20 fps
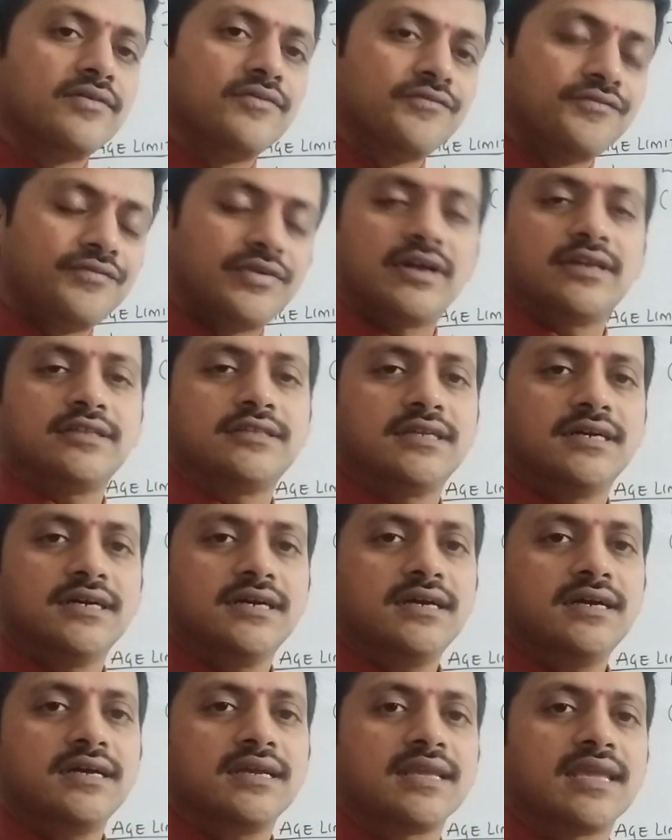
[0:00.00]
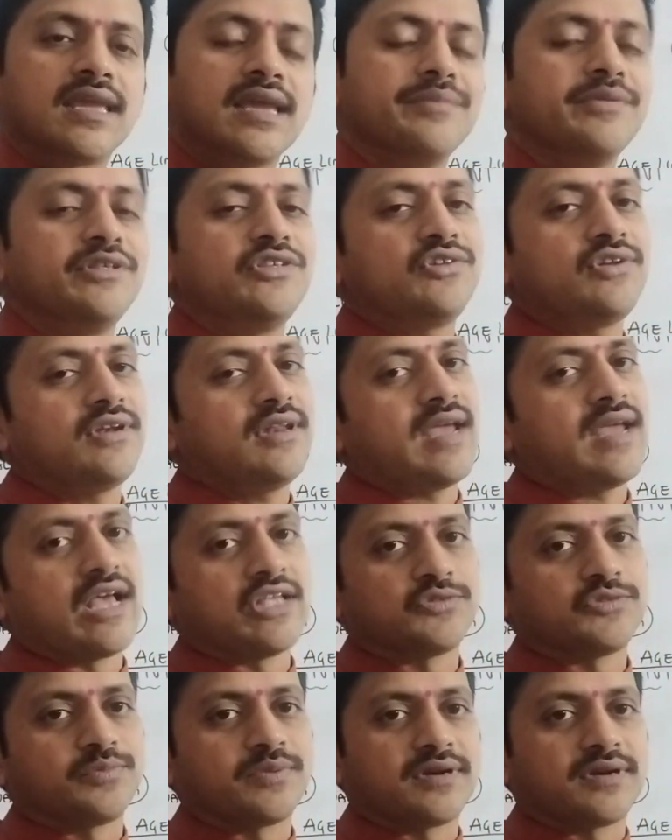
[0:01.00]
for the chemistry
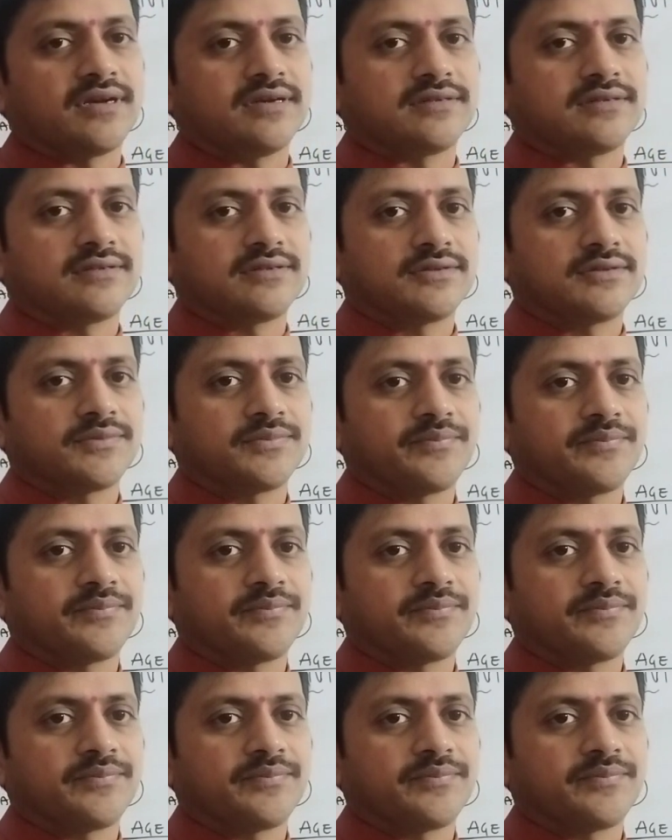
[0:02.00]
aspirants.